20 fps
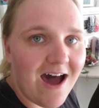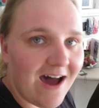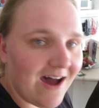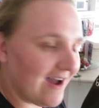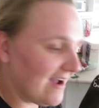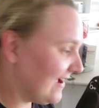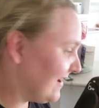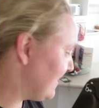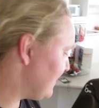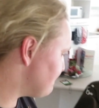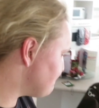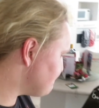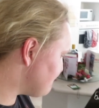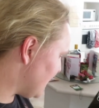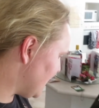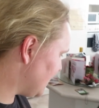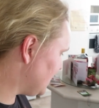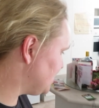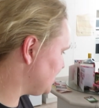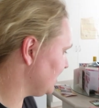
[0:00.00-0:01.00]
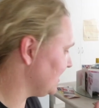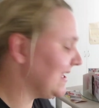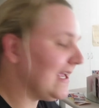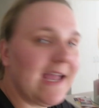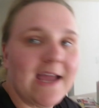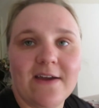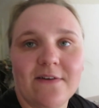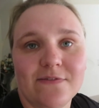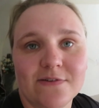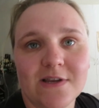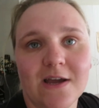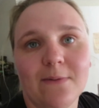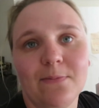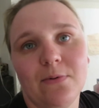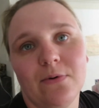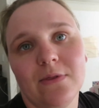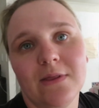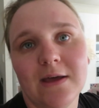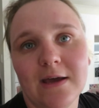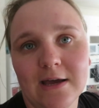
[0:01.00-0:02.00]
I majorly effed up
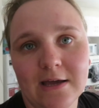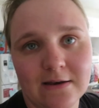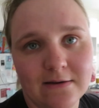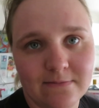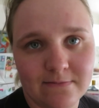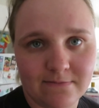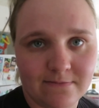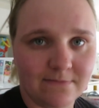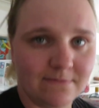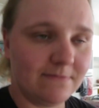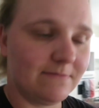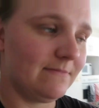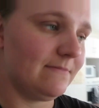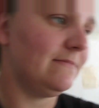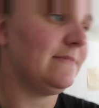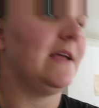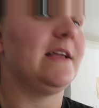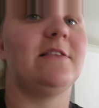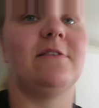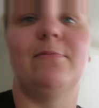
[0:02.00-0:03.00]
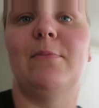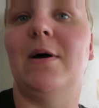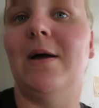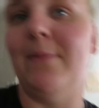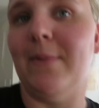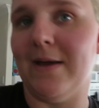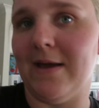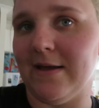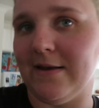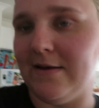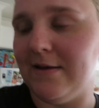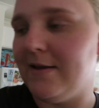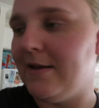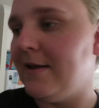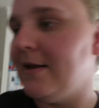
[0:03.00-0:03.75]
on that. That's my bad.